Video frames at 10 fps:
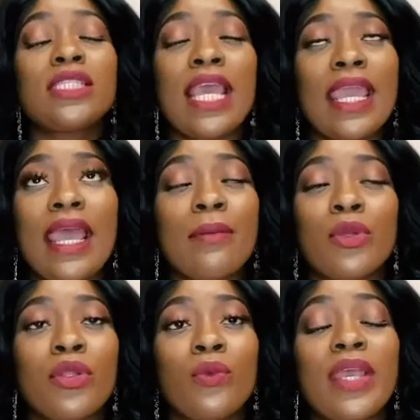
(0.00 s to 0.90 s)
I'm going to
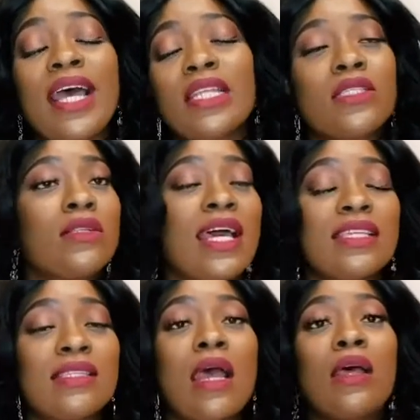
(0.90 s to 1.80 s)
wait until I
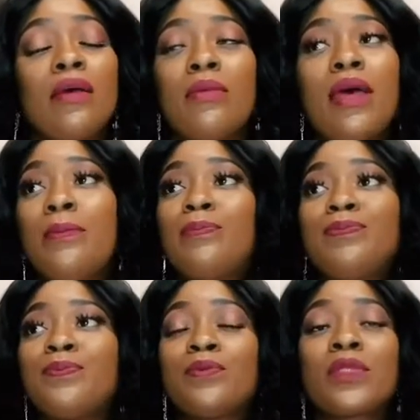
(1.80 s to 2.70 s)
start
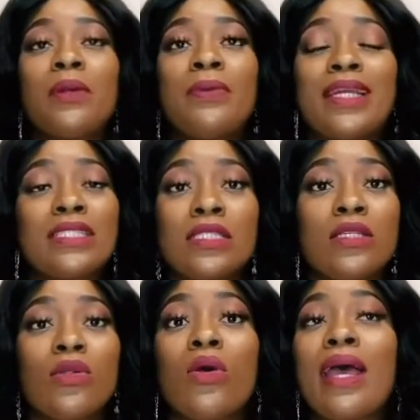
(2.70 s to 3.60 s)
practicing,
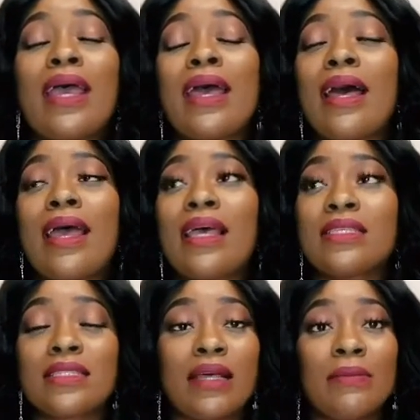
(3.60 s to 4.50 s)
or I
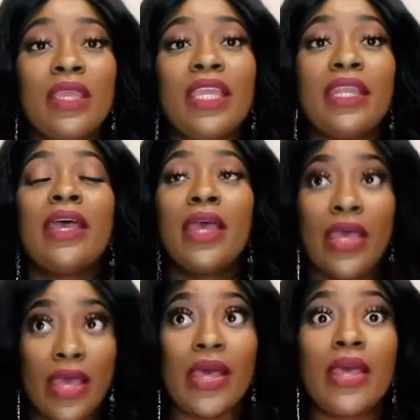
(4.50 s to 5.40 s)
start being
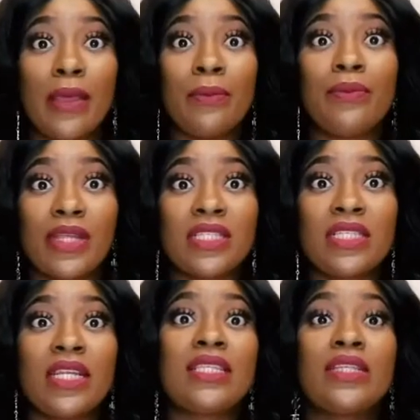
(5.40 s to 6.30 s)
practicing
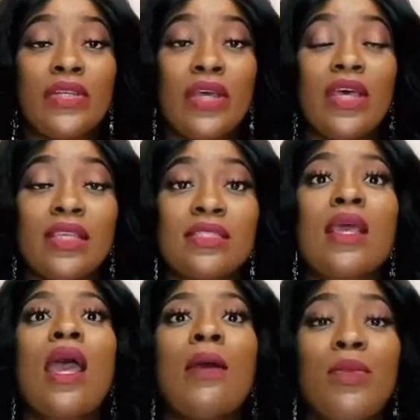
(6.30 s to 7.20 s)
as a nurse
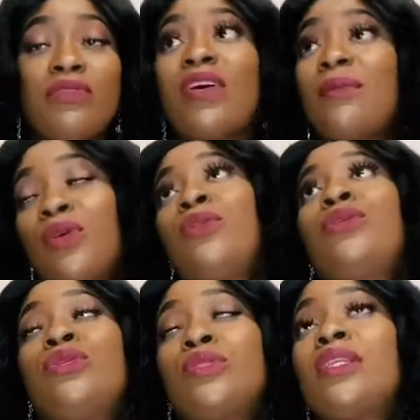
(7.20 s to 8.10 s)
before I'm going to
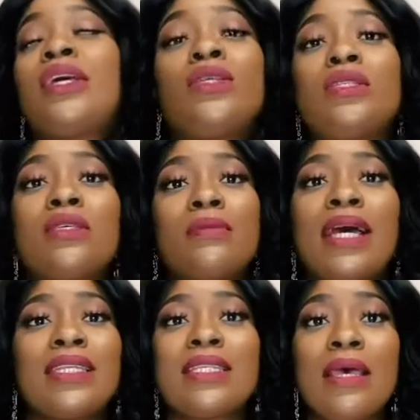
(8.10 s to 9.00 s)
start using my
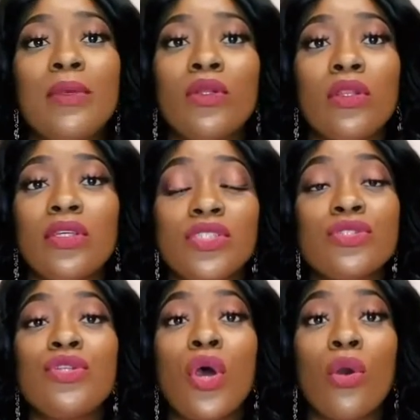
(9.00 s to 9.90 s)
terminologies.
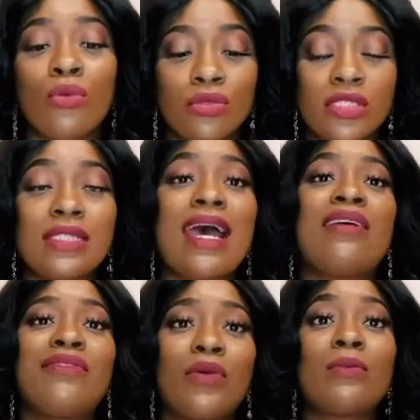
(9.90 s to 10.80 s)
No, start
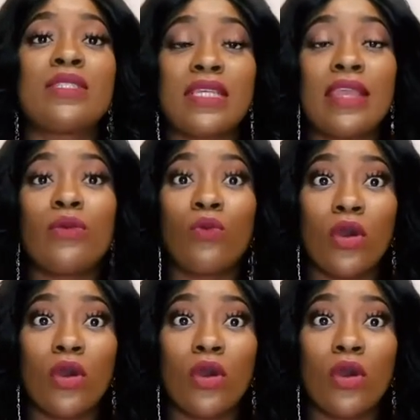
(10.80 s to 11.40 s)
from day one.